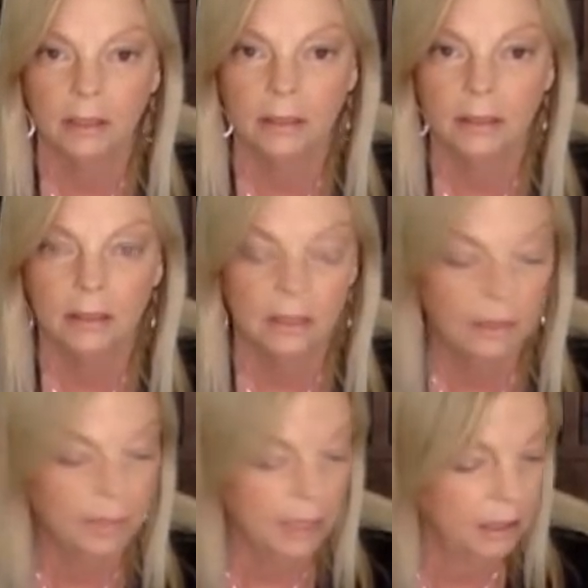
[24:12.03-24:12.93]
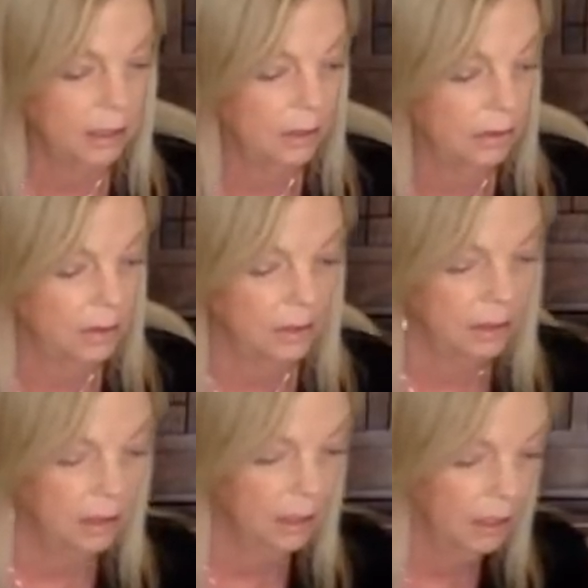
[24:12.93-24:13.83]
Does anybody know
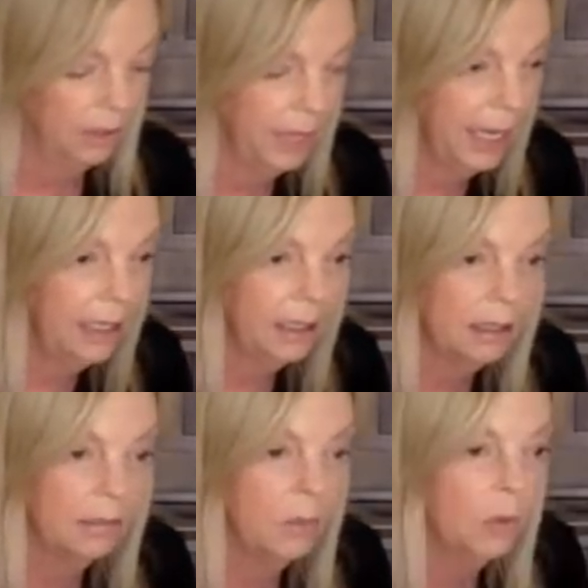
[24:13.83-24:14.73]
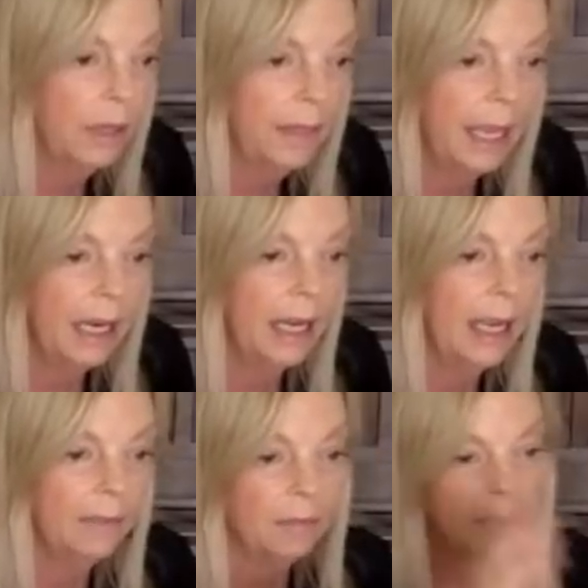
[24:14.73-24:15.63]
anything more on that? I
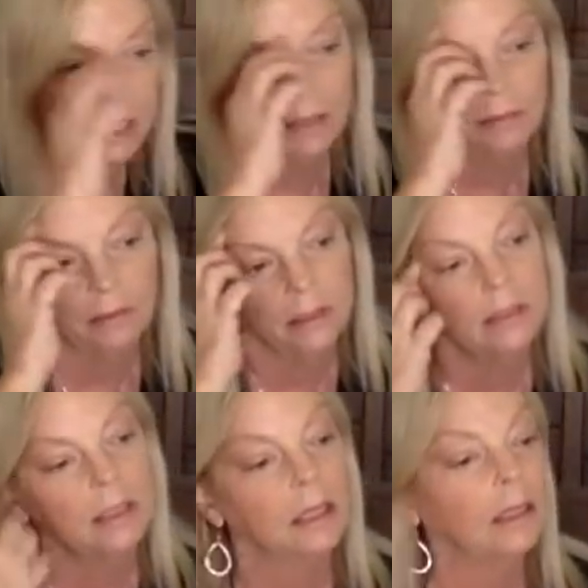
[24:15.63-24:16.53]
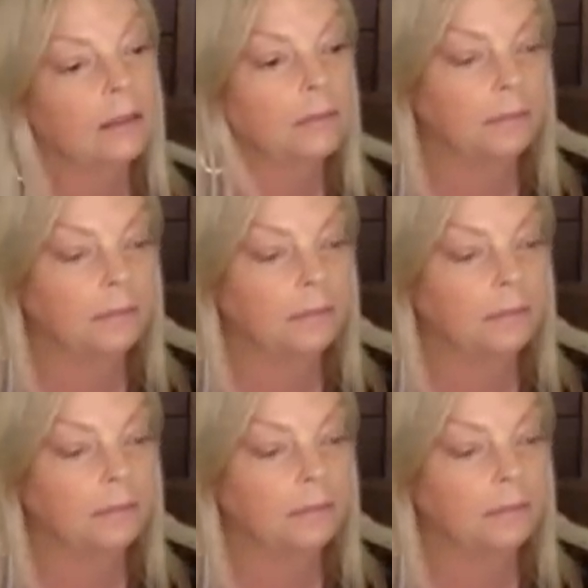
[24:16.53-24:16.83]
haven't been able to see